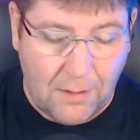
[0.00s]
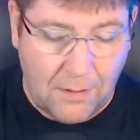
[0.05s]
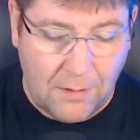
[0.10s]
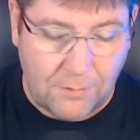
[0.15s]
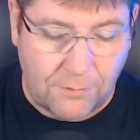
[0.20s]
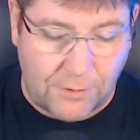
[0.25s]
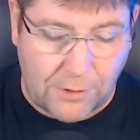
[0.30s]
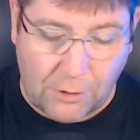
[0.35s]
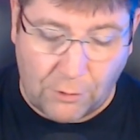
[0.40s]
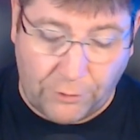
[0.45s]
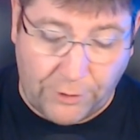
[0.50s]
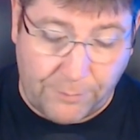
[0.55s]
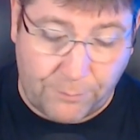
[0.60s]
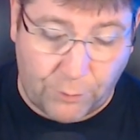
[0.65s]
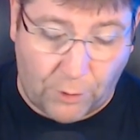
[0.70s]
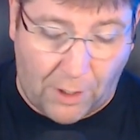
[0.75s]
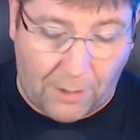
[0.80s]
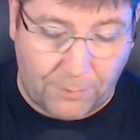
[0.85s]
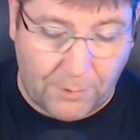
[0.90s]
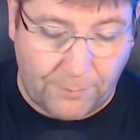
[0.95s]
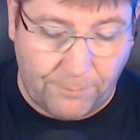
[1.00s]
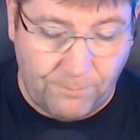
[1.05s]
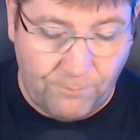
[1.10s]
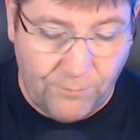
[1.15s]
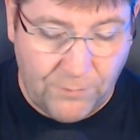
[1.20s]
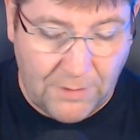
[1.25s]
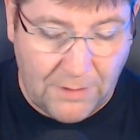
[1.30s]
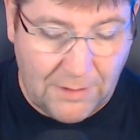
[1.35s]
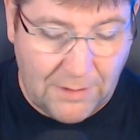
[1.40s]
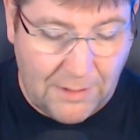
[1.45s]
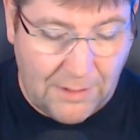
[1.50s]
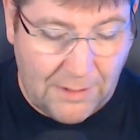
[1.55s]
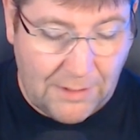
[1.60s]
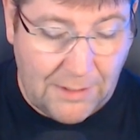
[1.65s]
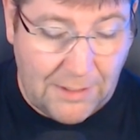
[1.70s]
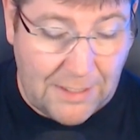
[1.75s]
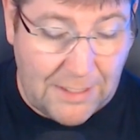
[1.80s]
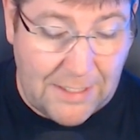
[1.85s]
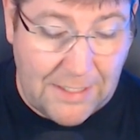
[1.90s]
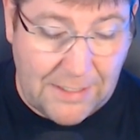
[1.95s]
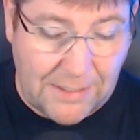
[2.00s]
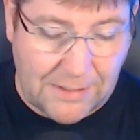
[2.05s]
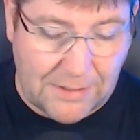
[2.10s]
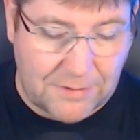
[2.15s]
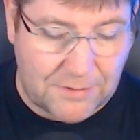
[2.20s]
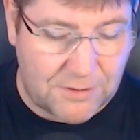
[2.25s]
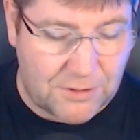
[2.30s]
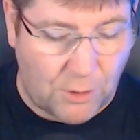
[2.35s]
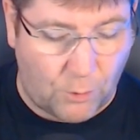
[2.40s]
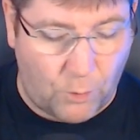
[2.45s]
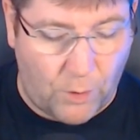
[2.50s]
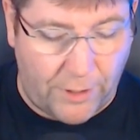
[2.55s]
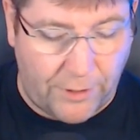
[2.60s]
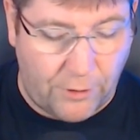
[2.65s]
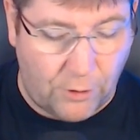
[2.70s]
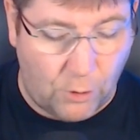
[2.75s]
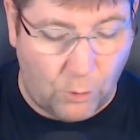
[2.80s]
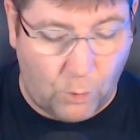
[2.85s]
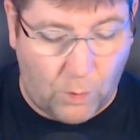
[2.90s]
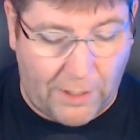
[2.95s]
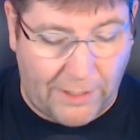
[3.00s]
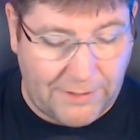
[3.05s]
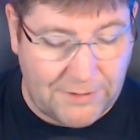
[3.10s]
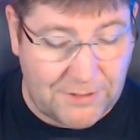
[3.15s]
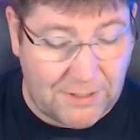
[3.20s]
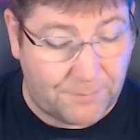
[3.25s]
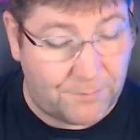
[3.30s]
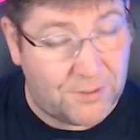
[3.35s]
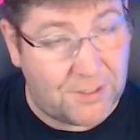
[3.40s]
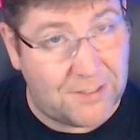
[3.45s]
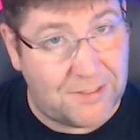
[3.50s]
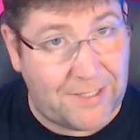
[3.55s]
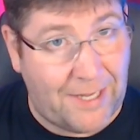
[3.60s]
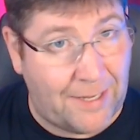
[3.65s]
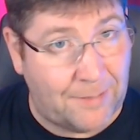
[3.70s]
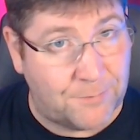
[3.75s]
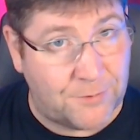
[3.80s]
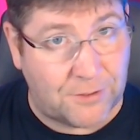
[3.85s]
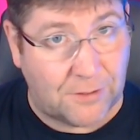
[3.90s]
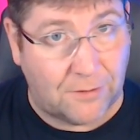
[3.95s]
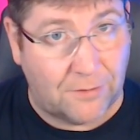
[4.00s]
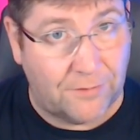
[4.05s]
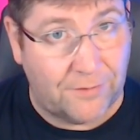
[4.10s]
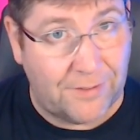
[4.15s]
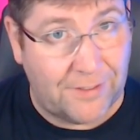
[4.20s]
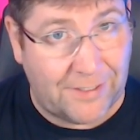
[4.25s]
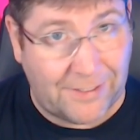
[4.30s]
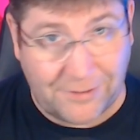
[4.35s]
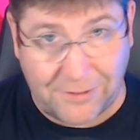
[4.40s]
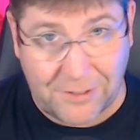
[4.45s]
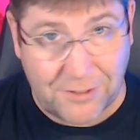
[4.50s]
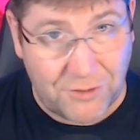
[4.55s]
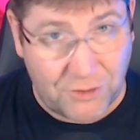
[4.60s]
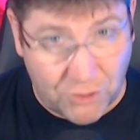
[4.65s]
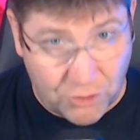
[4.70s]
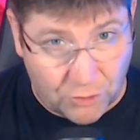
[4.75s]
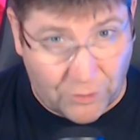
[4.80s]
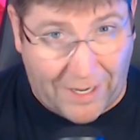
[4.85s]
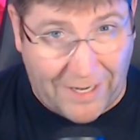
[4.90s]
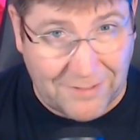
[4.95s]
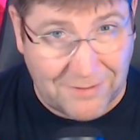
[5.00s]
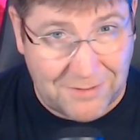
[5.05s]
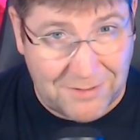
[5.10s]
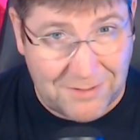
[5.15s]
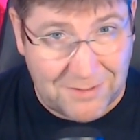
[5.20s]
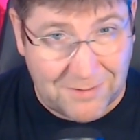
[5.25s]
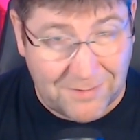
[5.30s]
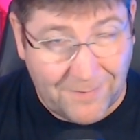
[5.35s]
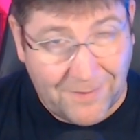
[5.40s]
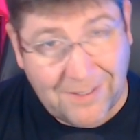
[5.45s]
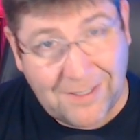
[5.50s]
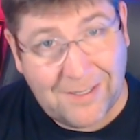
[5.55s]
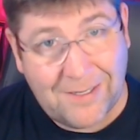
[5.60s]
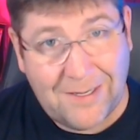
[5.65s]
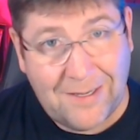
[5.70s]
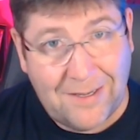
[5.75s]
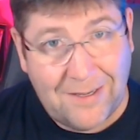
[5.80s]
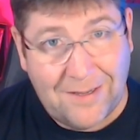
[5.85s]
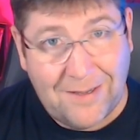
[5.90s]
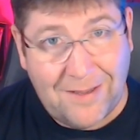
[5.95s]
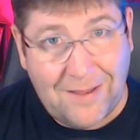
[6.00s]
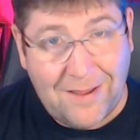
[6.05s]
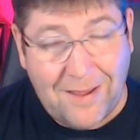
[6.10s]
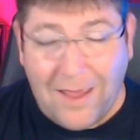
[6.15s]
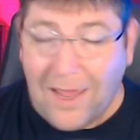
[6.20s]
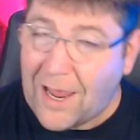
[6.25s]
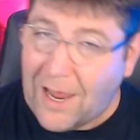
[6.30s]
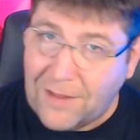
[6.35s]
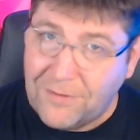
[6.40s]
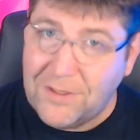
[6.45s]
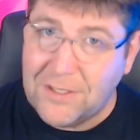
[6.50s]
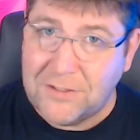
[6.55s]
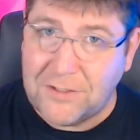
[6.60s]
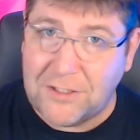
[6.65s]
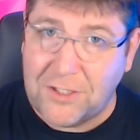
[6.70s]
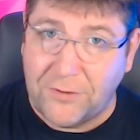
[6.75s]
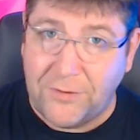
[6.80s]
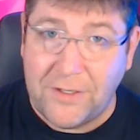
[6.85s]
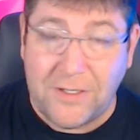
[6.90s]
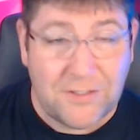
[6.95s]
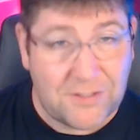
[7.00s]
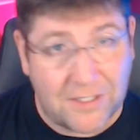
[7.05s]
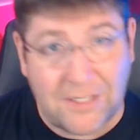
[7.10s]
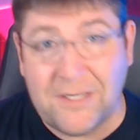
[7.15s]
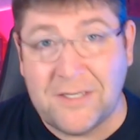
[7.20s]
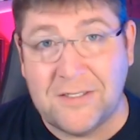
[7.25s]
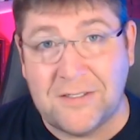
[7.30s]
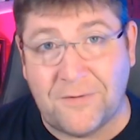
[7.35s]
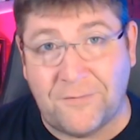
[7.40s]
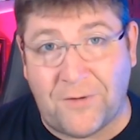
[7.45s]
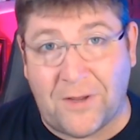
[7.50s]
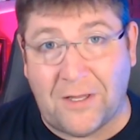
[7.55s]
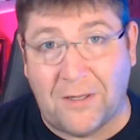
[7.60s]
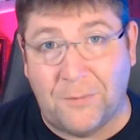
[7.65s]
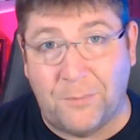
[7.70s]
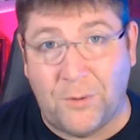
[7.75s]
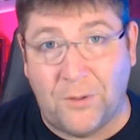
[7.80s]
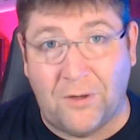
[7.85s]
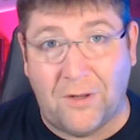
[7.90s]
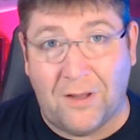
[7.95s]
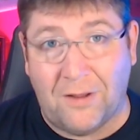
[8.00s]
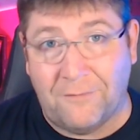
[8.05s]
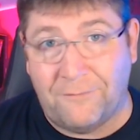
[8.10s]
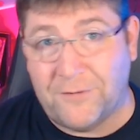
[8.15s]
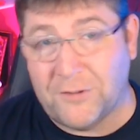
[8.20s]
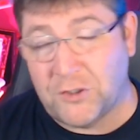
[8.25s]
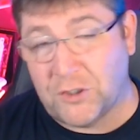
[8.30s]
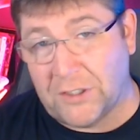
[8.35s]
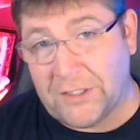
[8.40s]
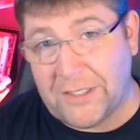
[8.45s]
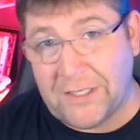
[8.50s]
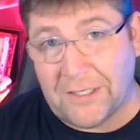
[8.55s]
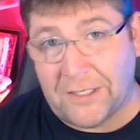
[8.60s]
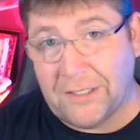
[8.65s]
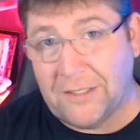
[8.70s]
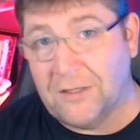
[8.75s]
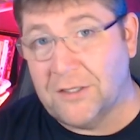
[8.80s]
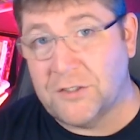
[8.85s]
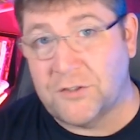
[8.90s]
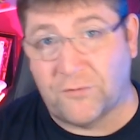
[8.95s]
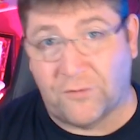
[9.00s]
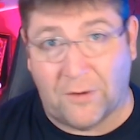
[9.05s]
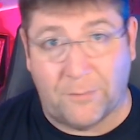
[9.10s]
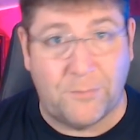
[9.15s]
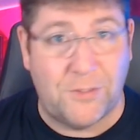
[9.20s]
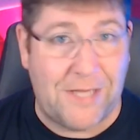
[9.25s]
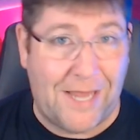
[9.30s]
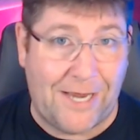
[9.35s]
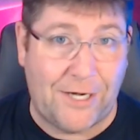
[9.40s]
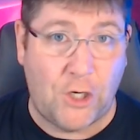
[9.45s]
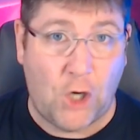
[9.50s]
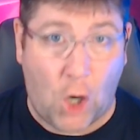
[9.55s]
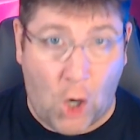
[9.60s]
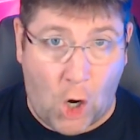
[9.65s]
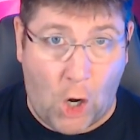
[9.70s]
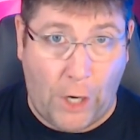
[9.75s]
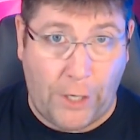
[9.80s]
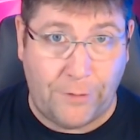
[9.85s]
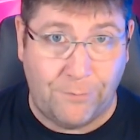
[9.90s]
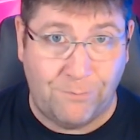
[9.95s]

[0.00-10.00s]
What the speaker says: The only problem? He's the one who winds up the damsel in distress. And this series is available officially in English from Yen On.